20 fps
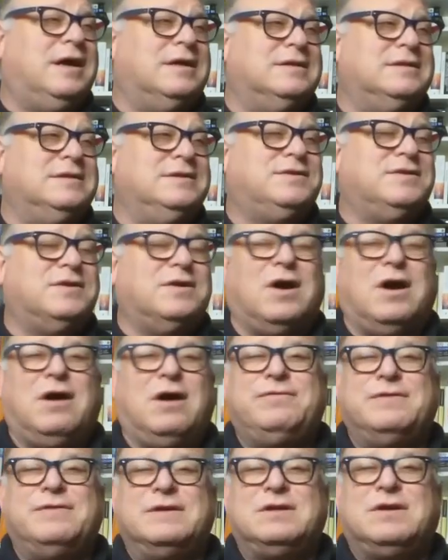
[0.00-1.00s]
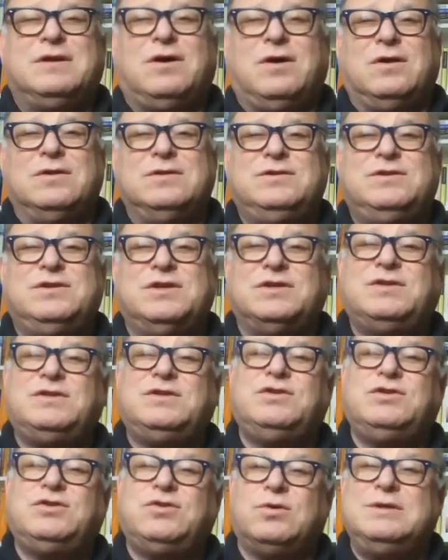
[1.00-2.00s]
These are often called
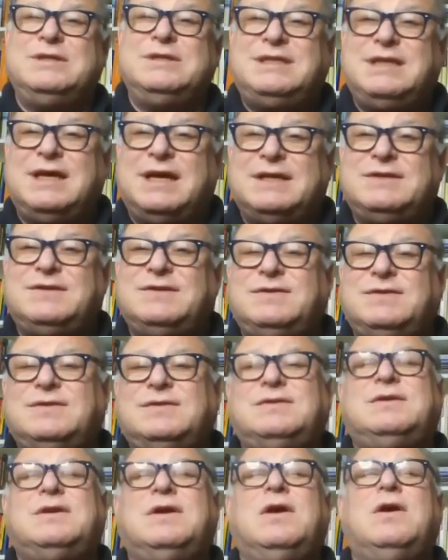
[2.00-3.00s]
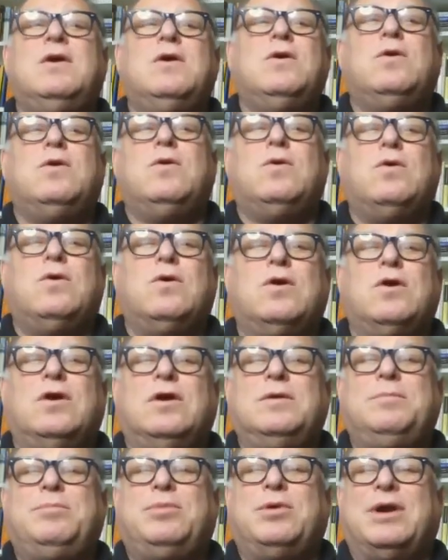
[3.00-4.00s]
just story tests
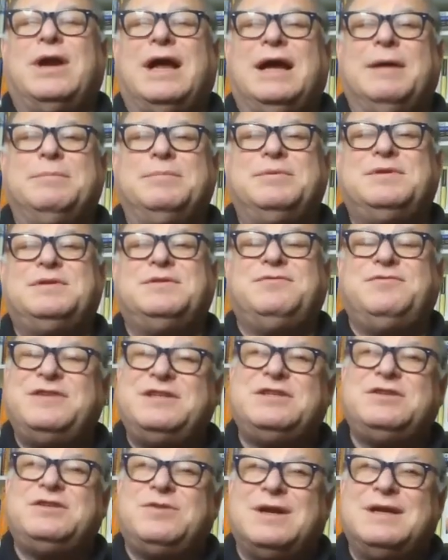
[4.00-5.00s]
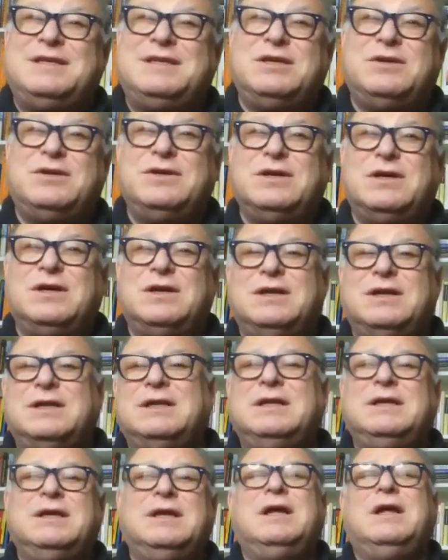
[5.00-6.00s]
or perhaps fit criterion.
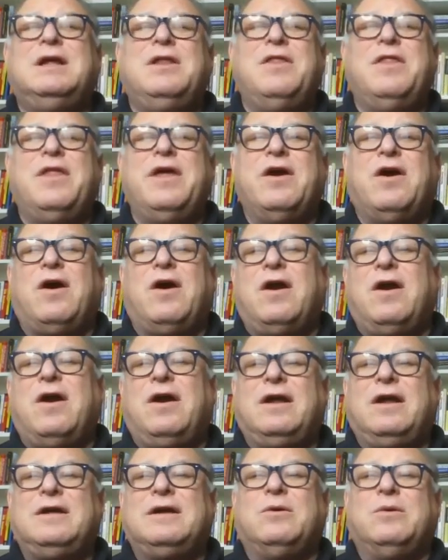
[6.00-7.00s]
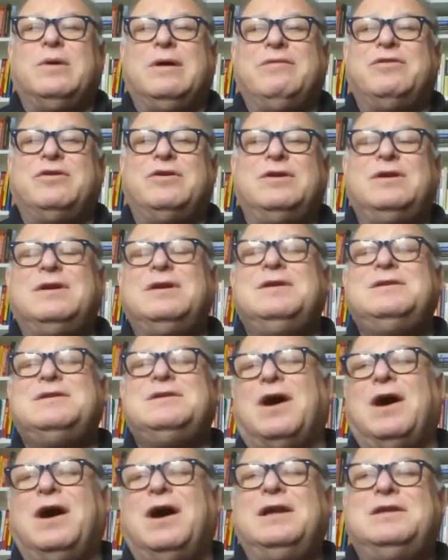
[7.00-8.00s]
They are, however,
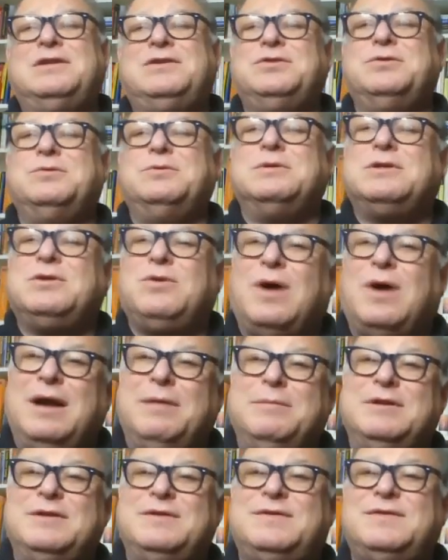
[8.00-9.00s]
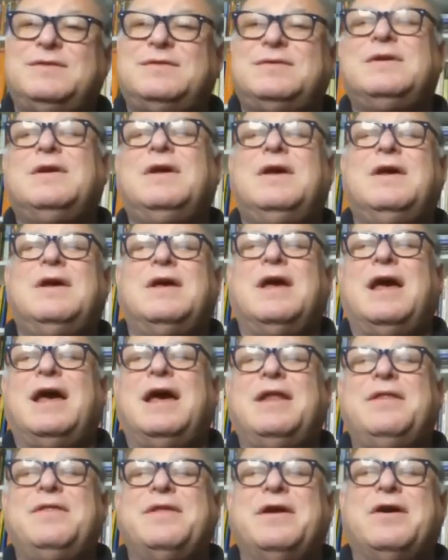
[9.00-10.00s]
tied to requirements
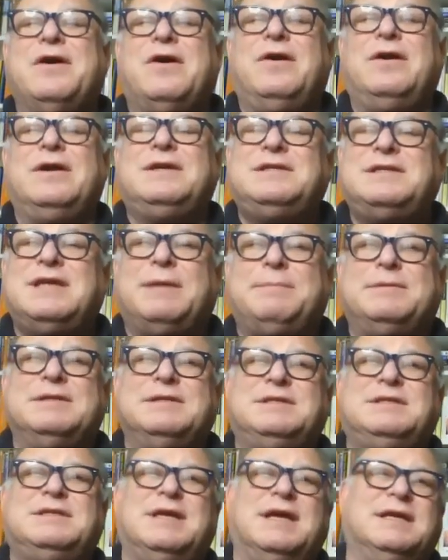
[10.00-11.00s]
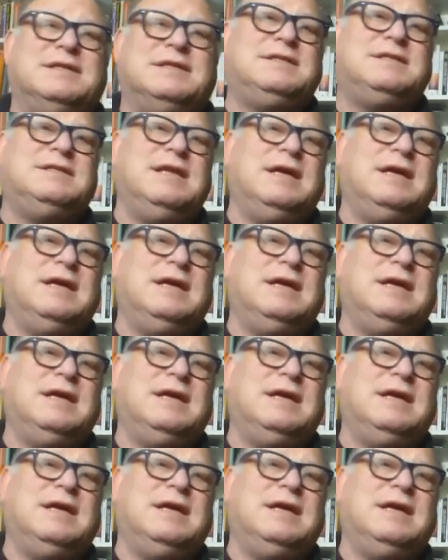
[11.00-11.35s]
and they are acceptance tests.